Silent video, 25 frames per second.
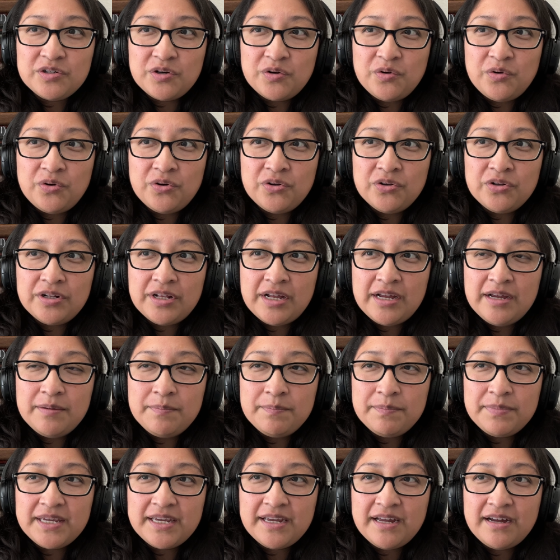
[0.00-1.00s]
goal,
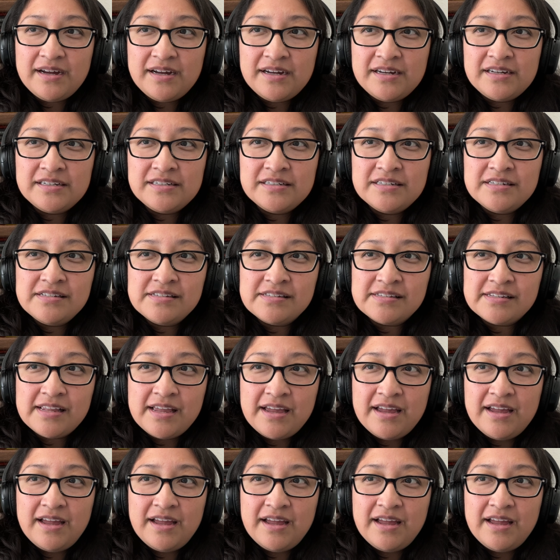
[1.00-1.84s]
because